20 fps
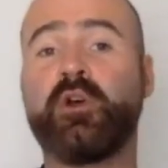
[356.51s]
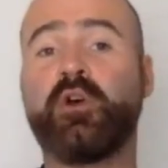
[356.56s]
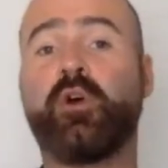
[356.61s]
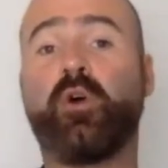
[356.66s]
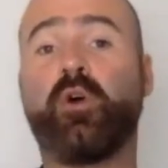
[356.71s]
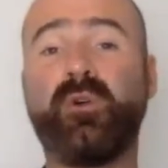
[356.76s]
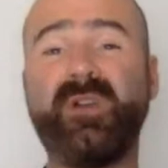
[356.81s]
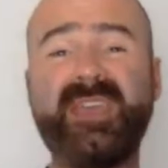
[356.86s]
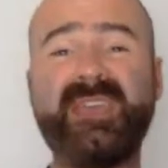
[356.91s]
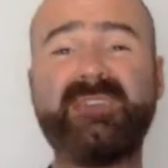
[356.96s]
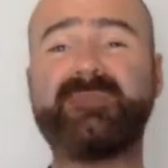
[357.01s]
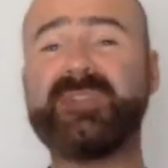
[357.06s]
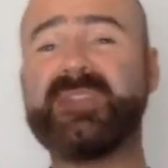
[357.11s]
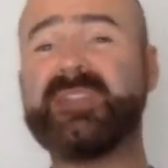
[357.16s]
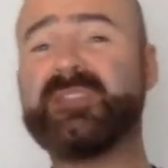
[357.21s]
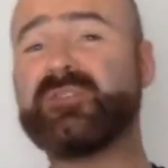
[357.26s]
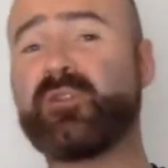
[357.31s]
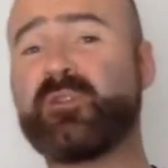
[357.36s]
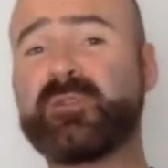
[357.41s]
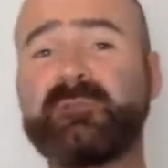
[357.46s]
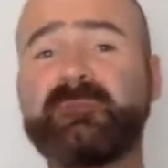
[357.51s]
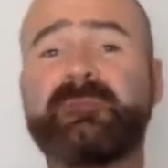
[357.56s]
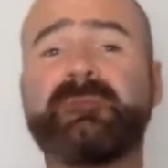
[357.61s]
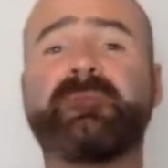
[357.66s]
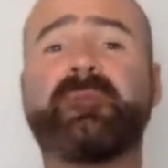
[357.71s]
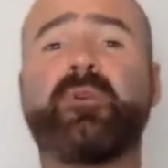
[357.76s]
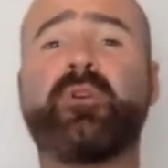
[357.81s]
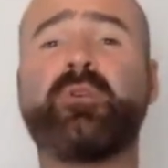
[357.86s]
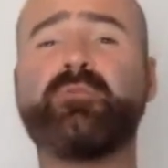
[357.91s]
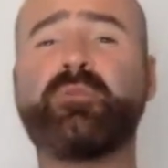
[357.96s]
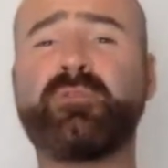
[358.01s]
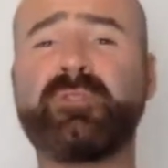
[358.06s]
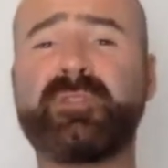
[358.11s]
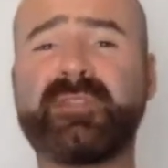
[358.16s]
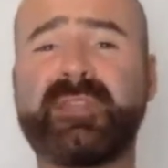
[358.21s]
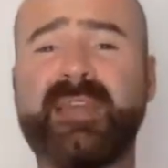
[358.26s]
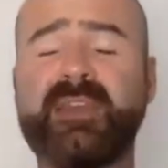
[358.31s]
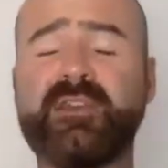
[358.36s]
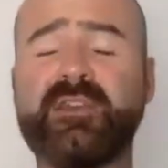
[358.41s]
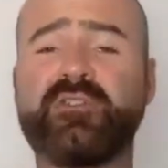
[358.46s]
or even in those informal
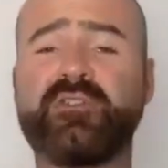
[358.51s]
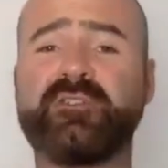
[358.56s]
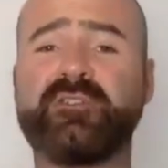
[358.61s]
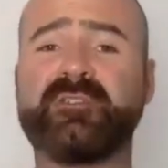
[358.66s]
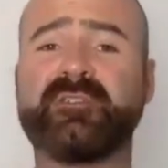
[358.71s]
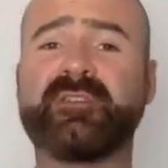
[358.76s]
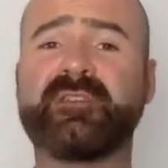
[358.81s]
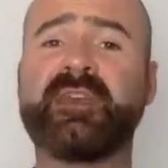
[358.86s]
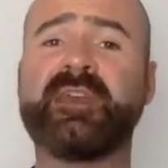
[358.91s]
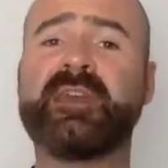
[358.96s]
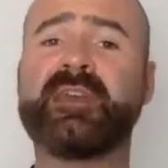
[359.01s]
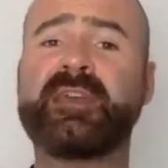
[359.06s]
sessions.